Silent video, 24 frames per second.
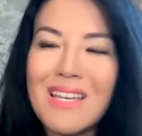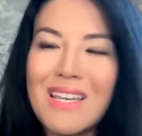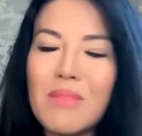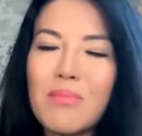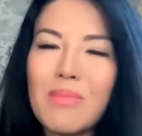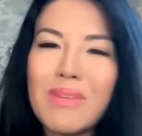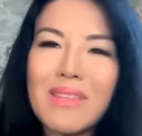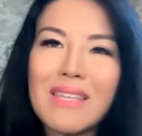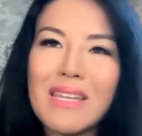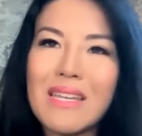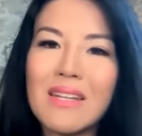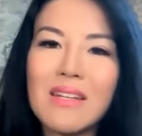
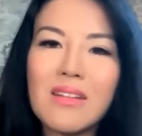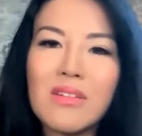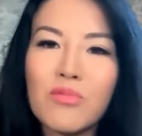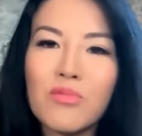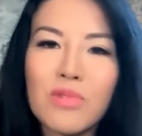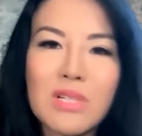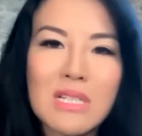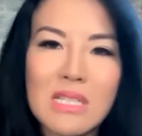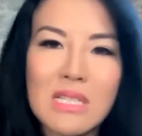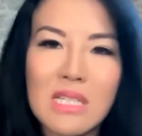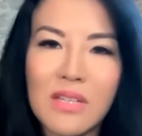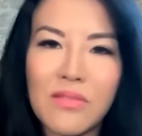they didn't
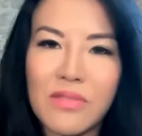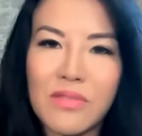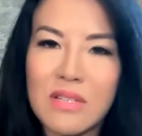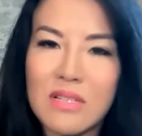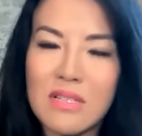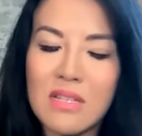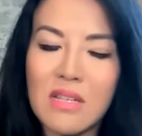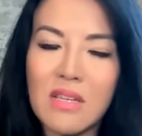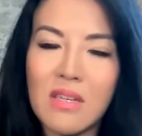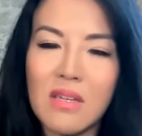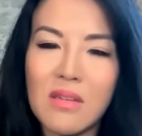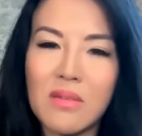receive the
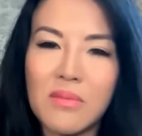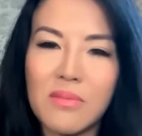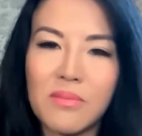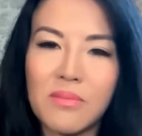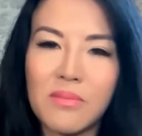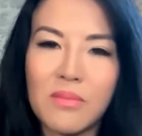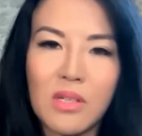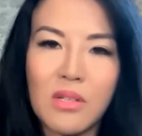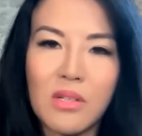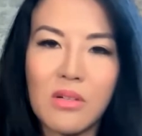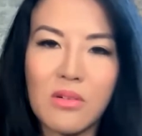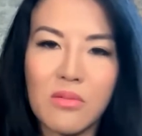same,
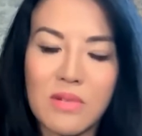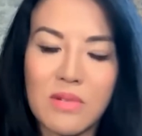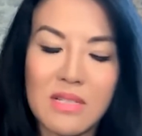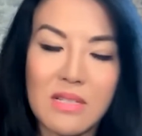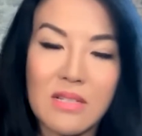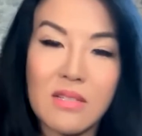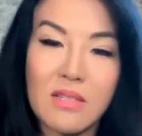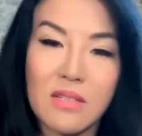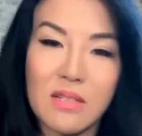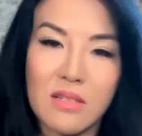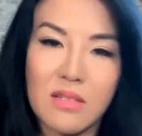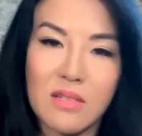
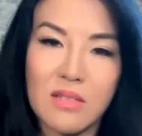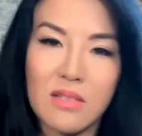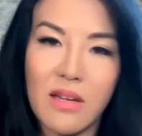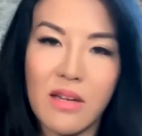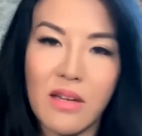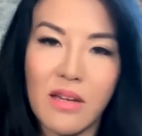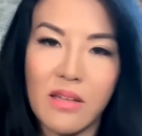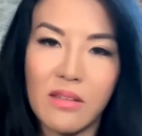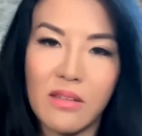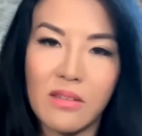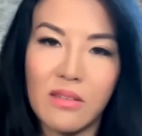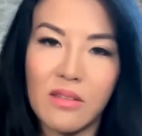resistance
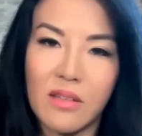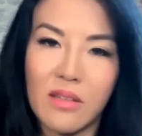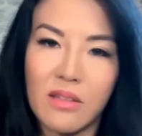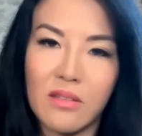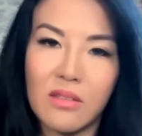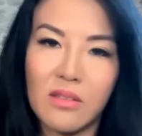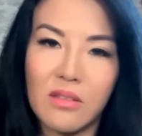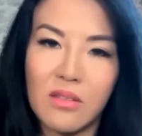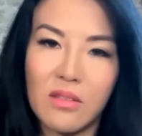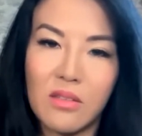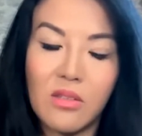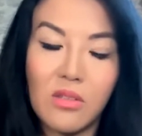that
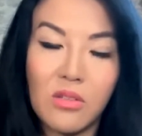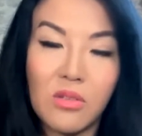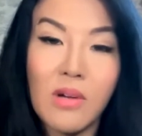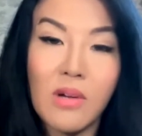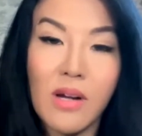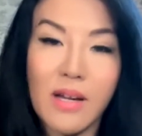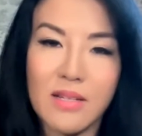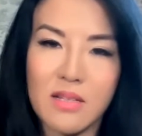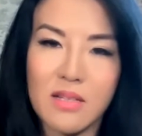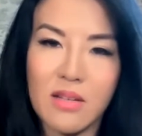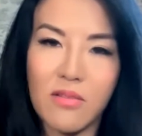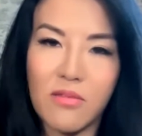you
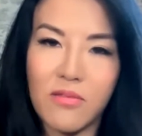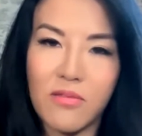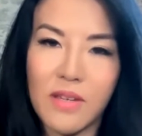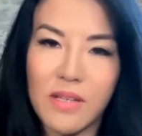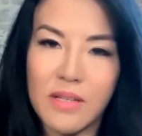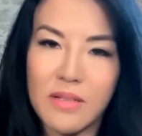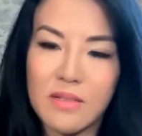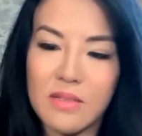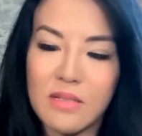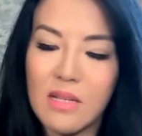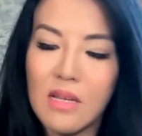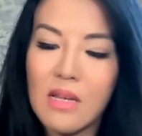guys have
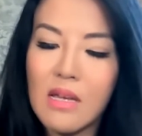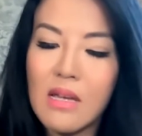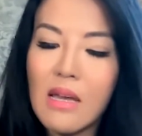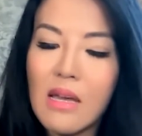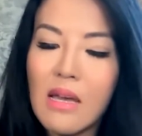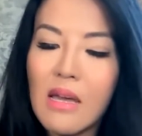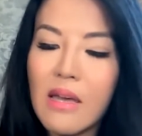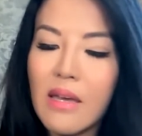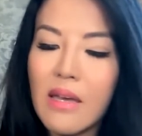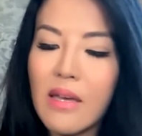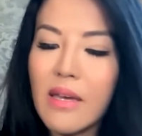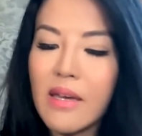faced.
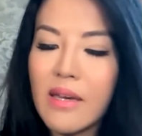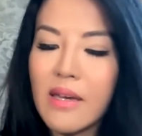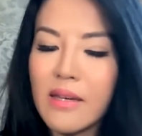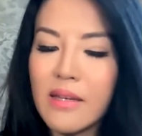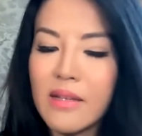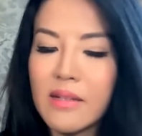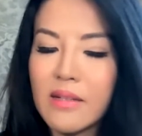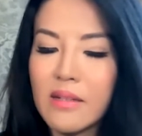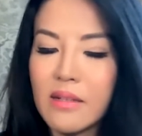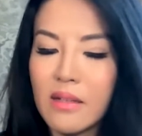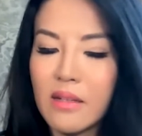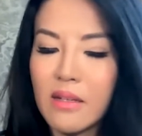
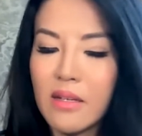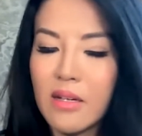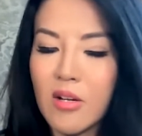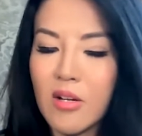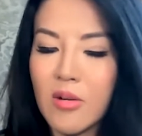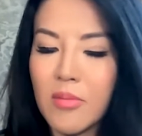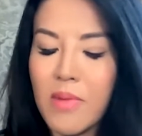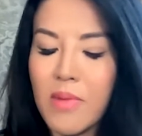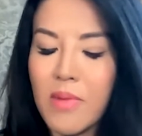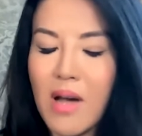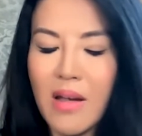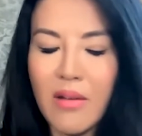And
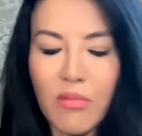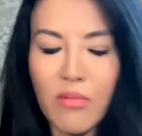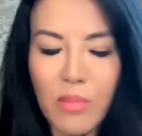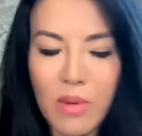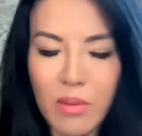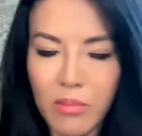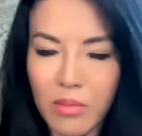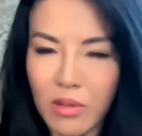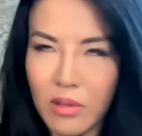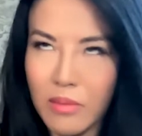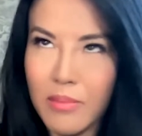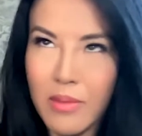I
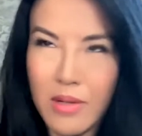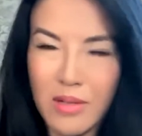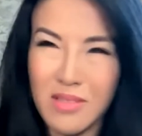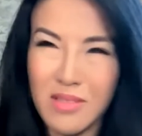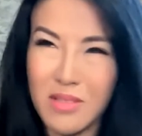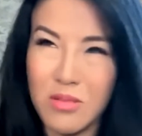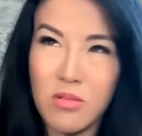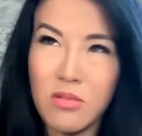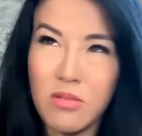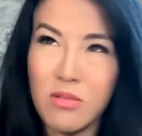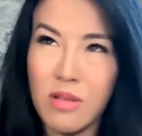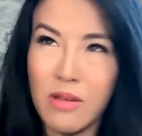remember
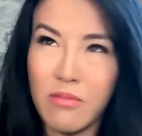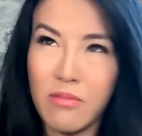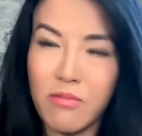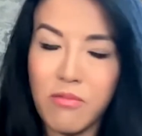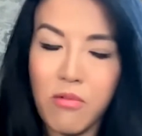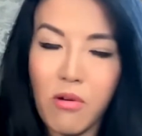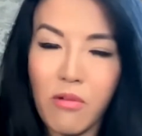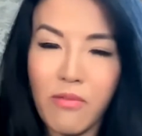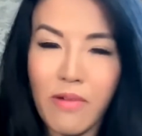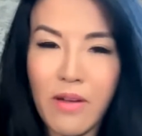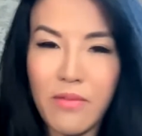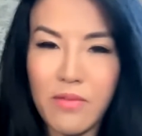this was like
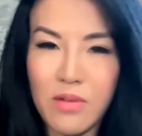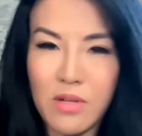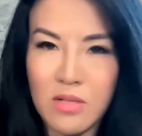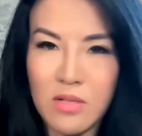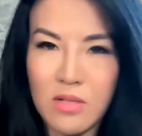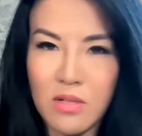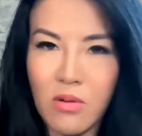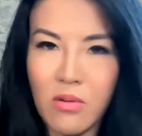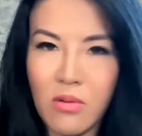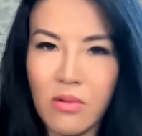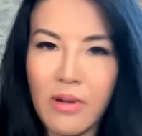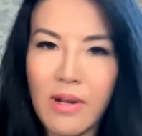4 or 5 years
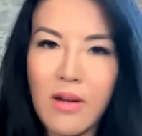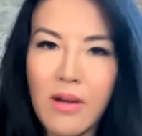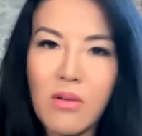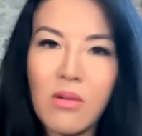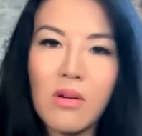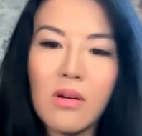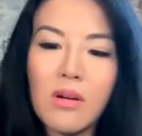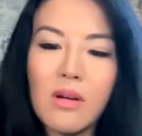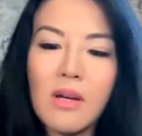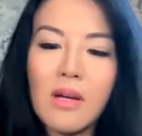ago now,